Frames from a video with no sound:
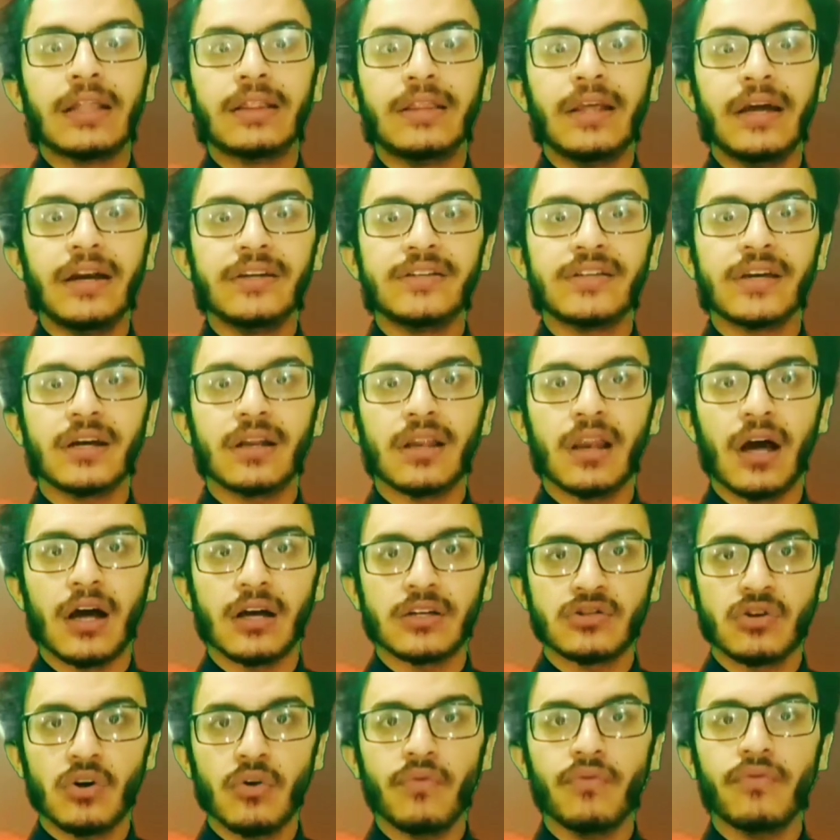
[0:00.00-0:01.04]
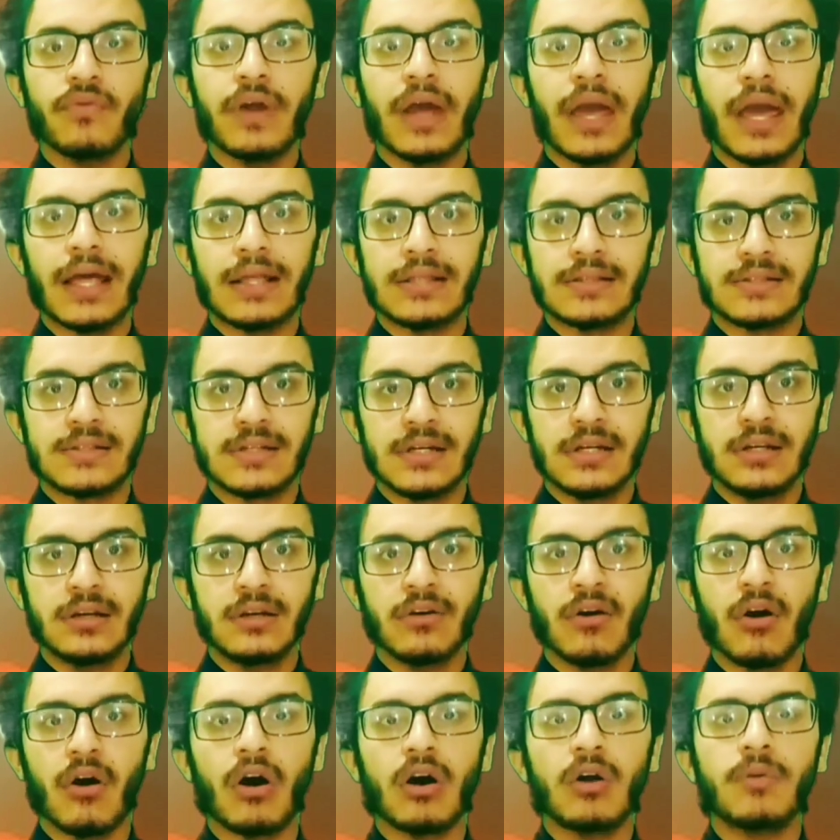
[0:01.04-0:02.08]
There is a class of
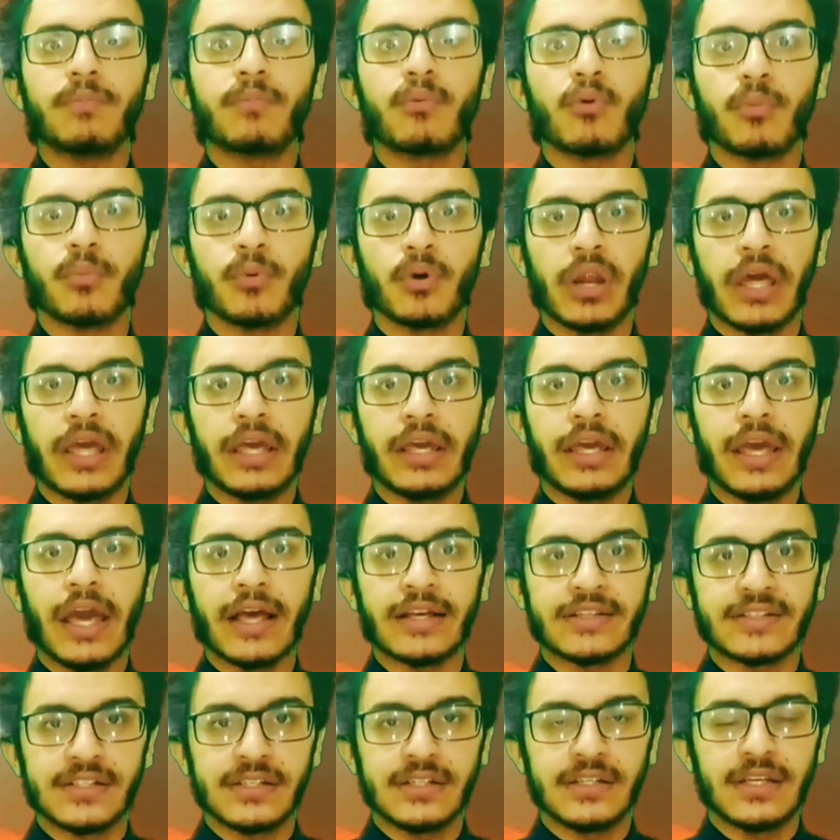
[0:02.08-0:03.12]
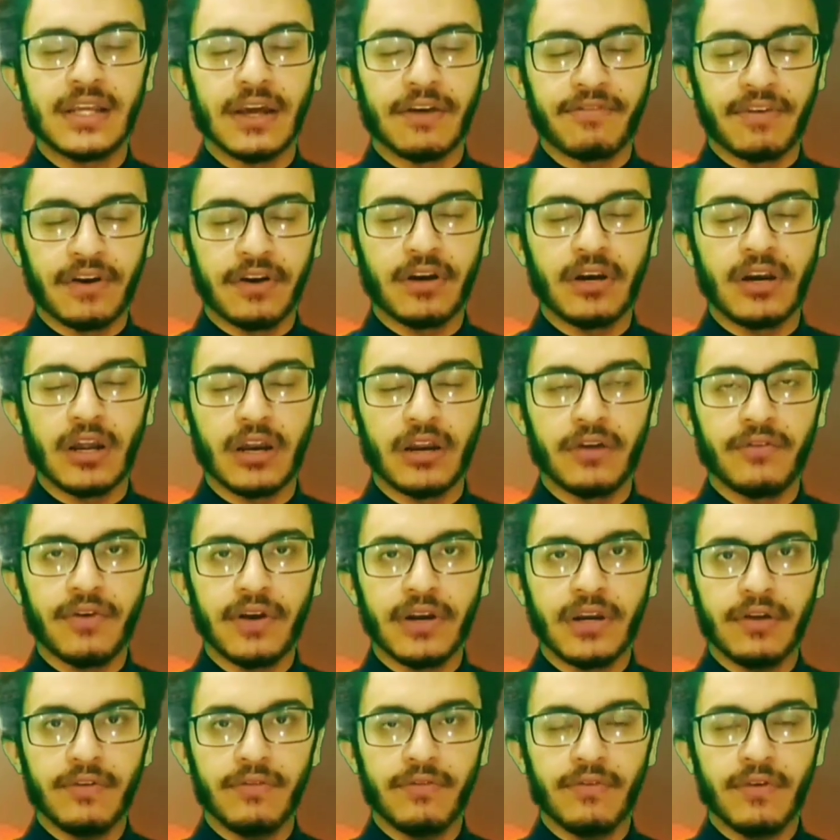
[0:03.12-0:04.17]
NSAID called propanoic acid
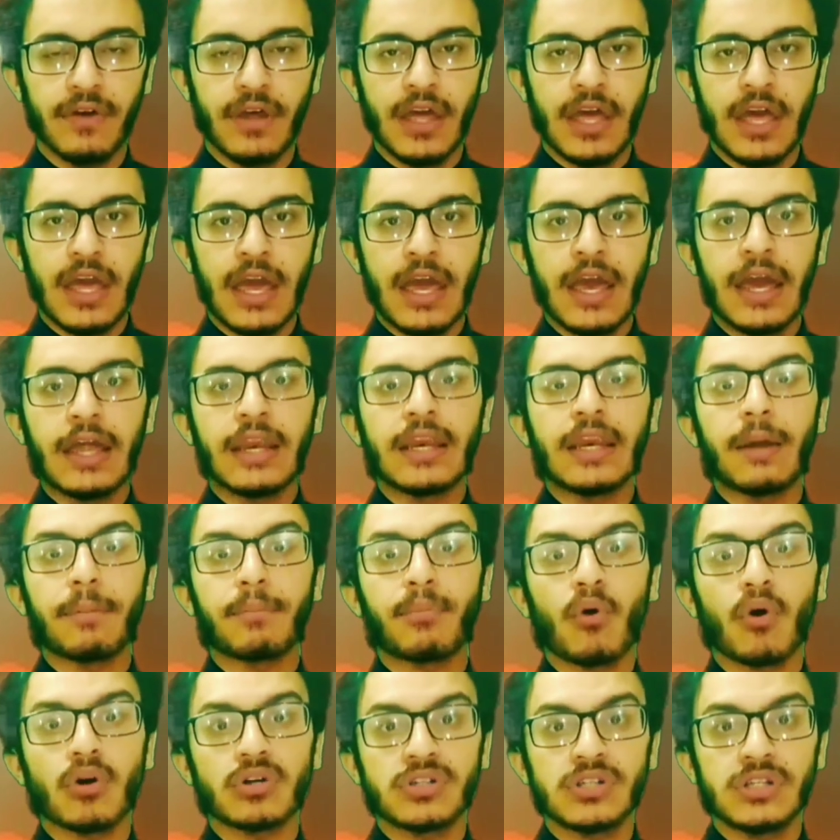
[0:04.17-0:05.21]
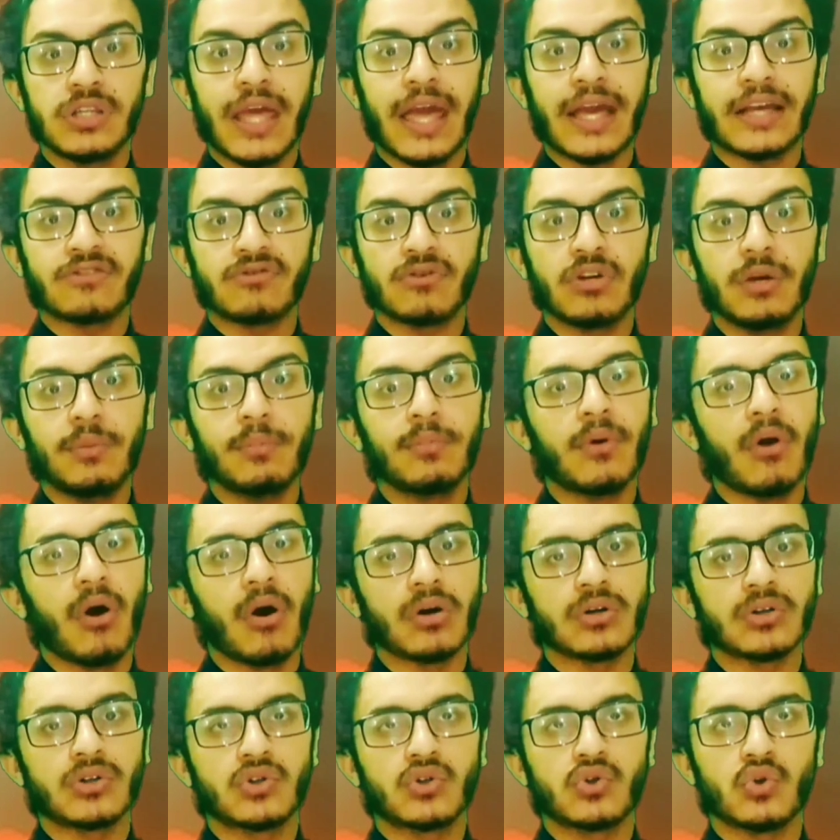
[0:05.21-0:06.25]
derivative. Naproxen actually
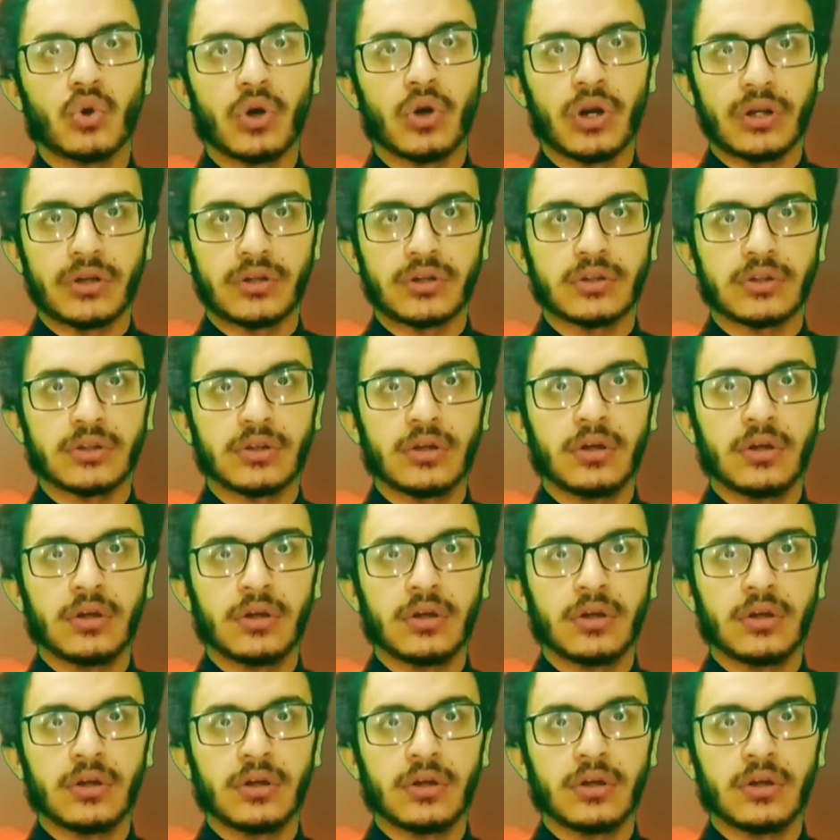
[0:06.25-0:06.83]
belongs to it.